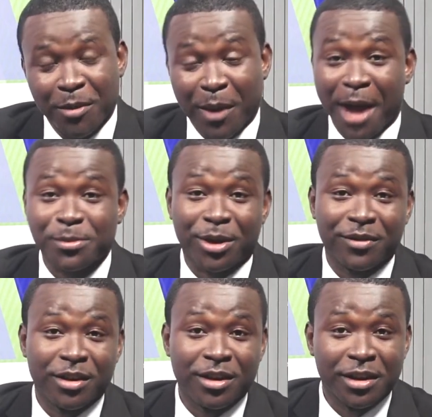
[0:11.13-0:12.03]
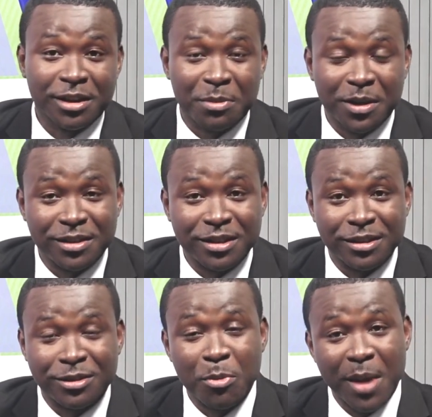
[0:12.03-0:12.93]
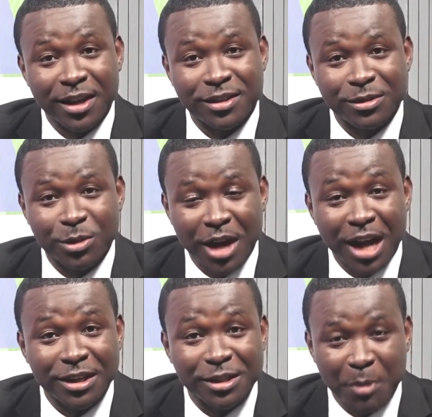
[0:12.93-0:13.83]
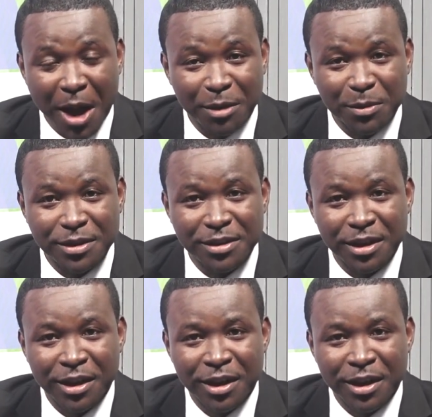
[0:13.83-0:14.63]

Perhaps one of the youngest persons to make it into Ghana's parliament.